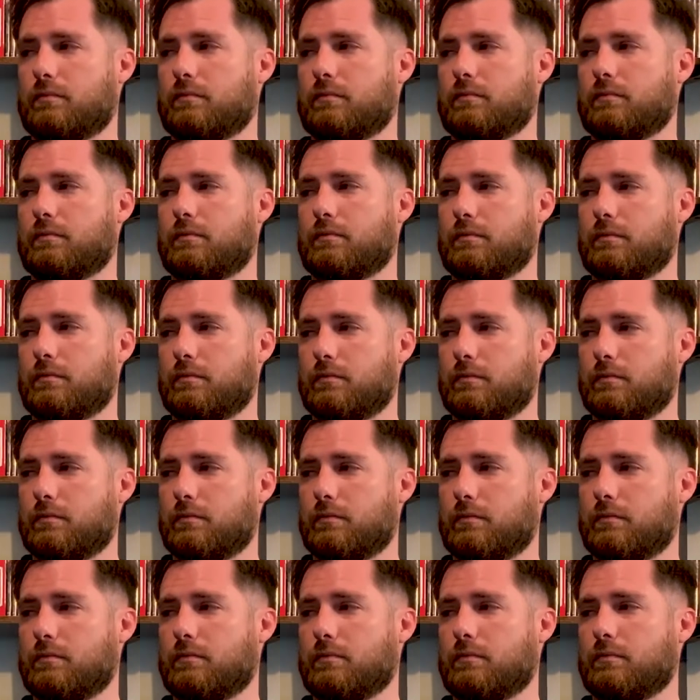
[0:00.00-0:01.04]

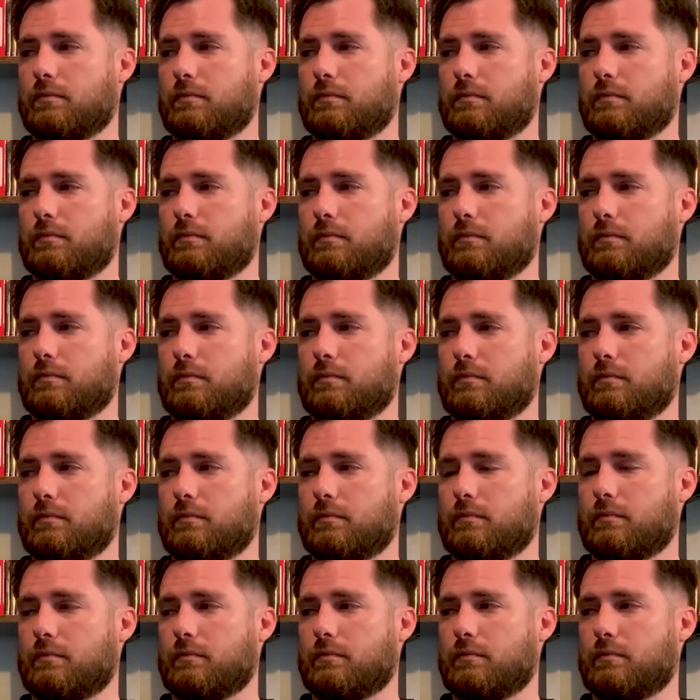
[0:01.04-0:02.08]

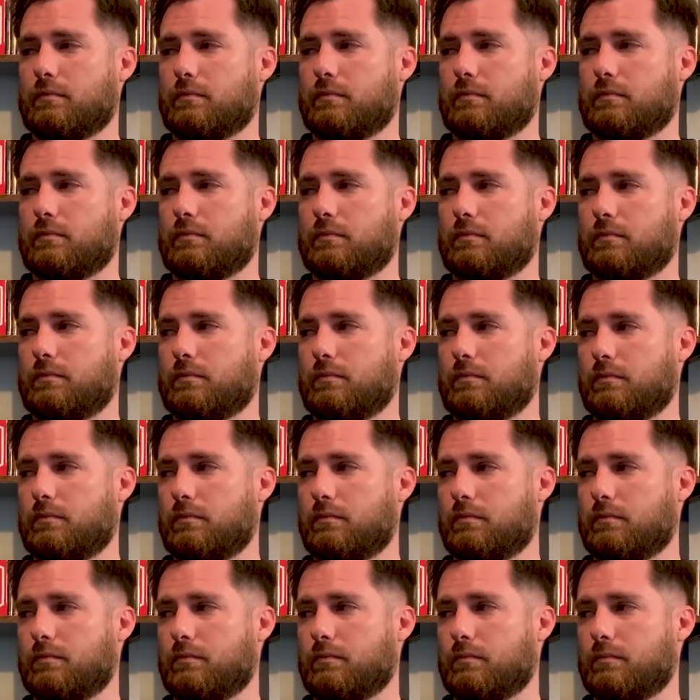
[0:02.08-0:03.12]

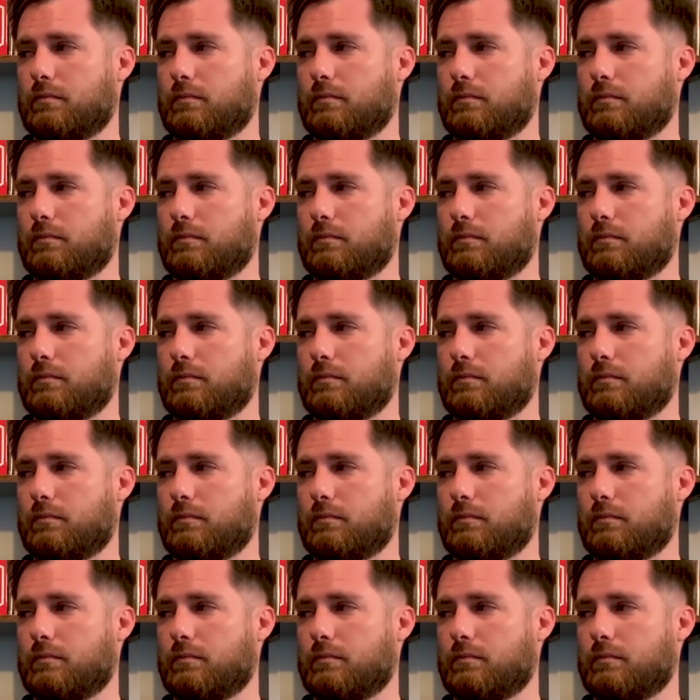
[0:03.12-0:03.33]
The person shown says nothing.